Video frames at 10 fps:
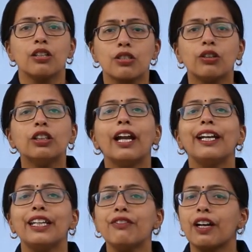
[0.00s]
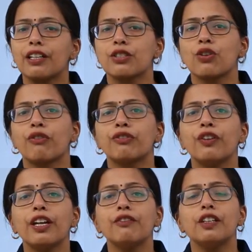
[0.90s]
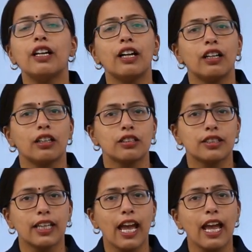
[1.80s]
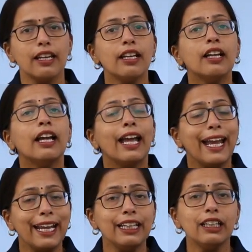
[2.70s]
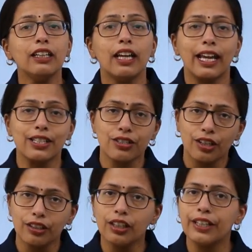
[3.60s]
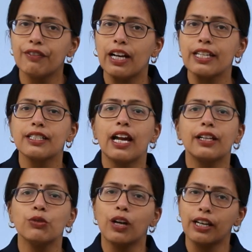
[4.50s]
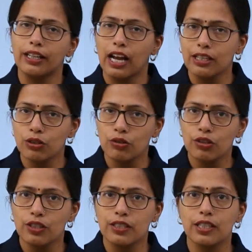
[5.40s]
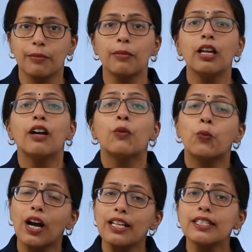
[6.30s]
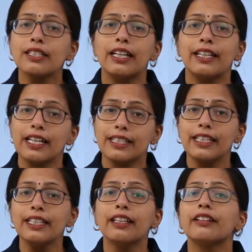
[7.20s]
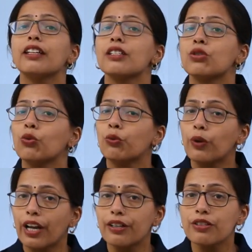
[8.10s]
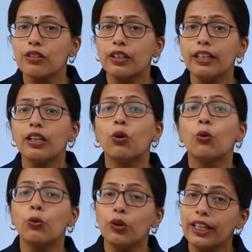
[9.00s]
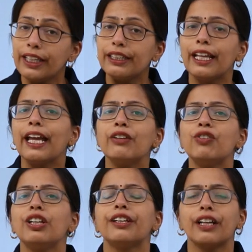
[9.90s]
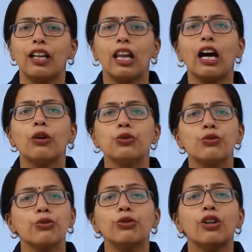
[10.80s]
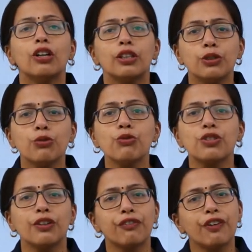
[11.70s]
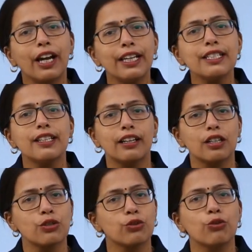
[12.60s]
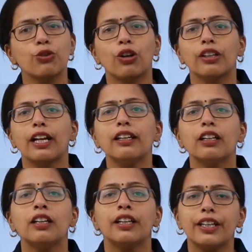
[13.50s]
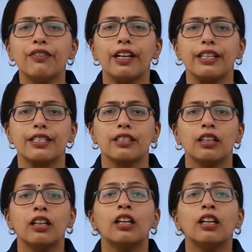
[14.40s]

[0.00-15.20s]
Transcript: So the antivirus software will scan any external device that you attach to your system once it has seen that there is no virus on it only then will it allow you to use the files that are stored on that device.